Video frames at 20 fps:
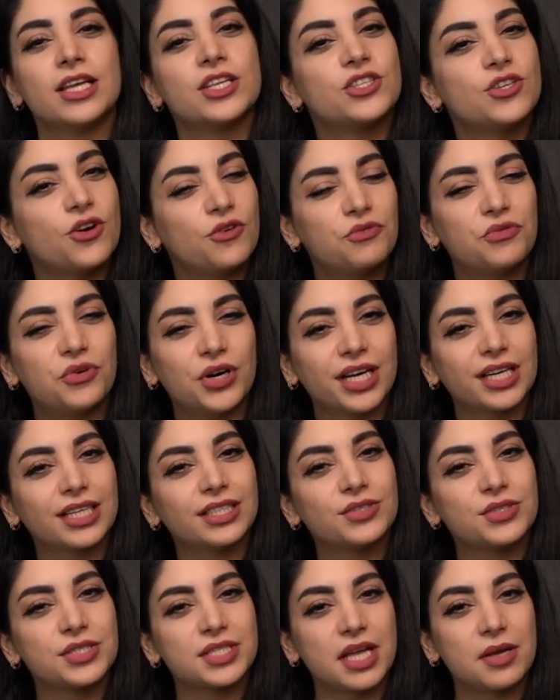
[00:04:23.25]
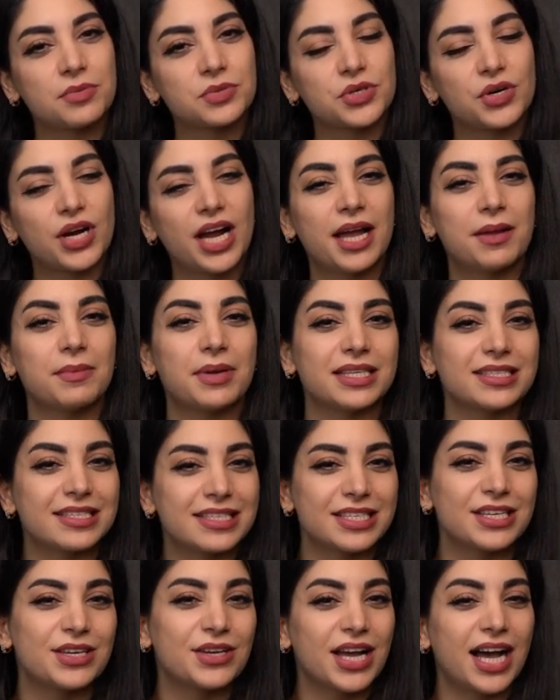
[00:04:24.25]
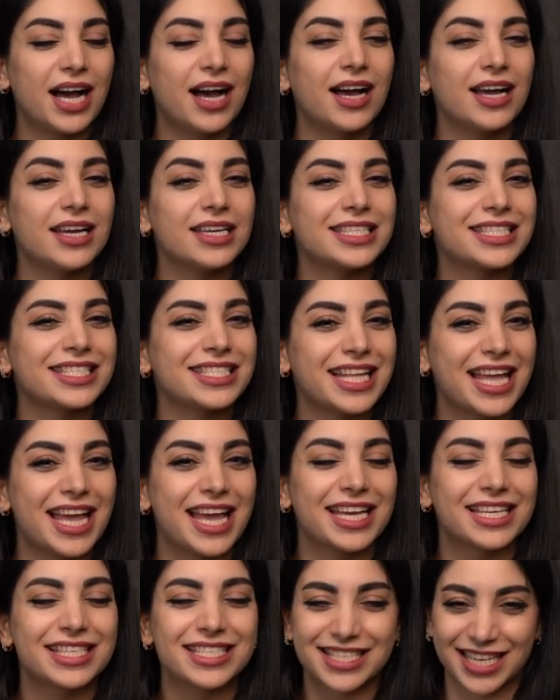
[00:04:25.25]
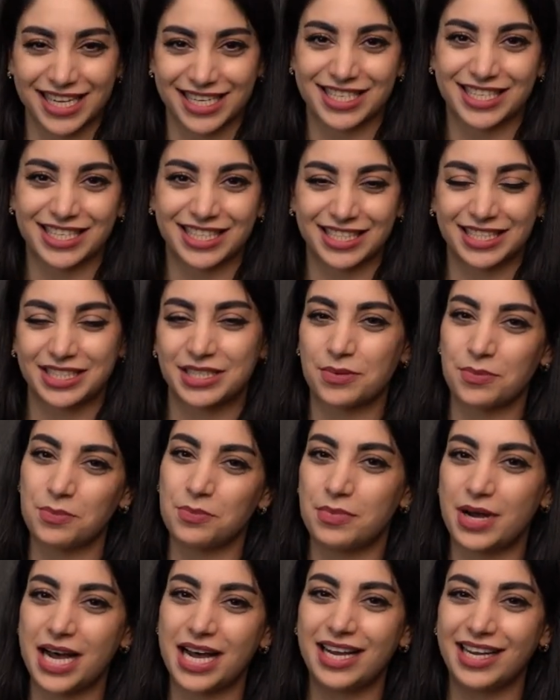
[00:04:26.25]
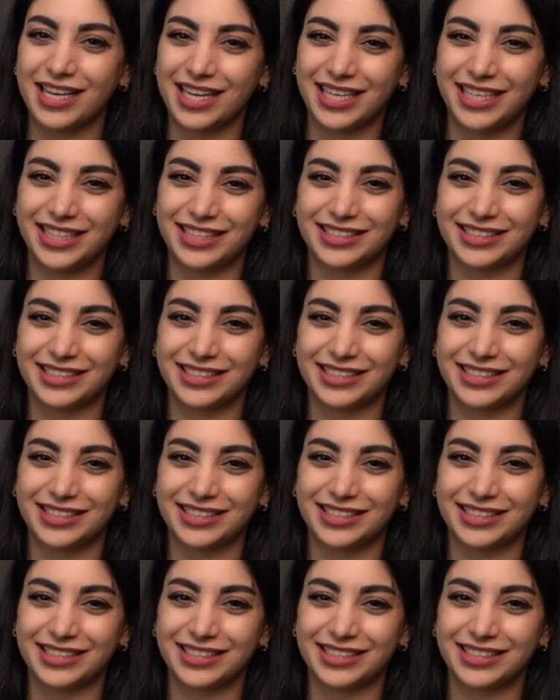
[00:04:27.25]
Don't forget to subscribe and see you guys next session. Bye.